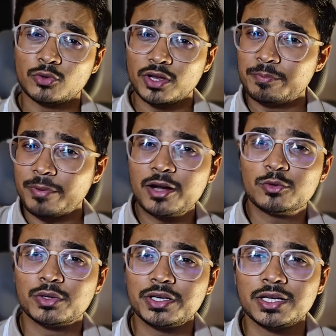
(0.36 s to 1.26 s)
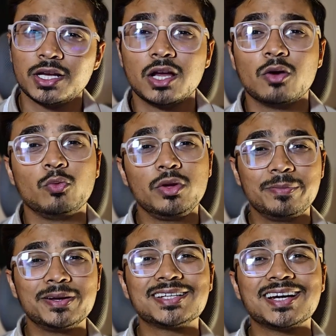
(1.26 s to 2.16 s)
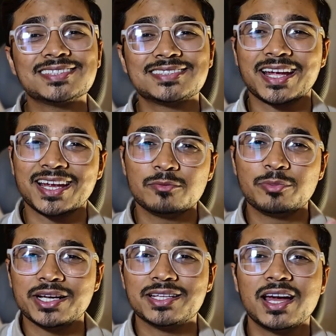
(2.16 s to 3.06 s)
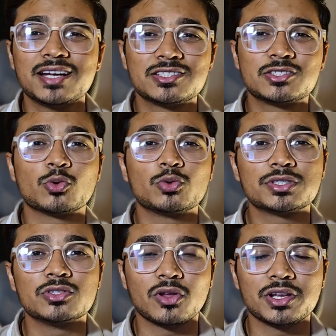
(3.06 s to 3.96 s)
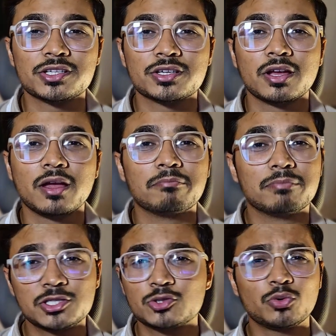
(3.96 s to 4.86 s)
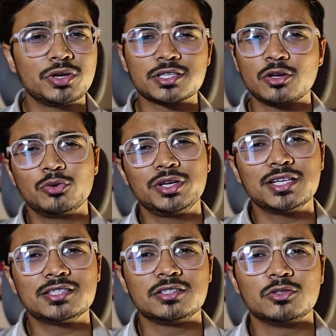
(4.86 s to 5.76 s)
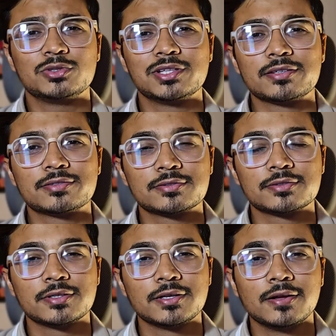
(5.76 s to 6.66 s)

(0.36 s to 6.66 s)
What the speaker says: So in part 1, we built a second brain that stores knowledge, but storage alone is useless.